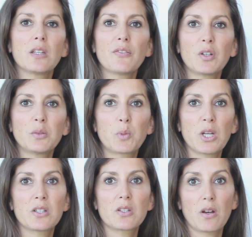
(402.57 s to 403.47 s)
different
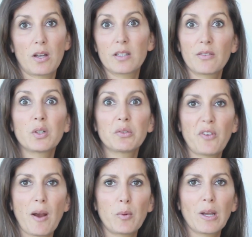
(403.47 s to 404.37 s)
print, a different
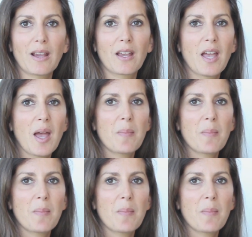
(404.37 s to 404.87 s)
fabric,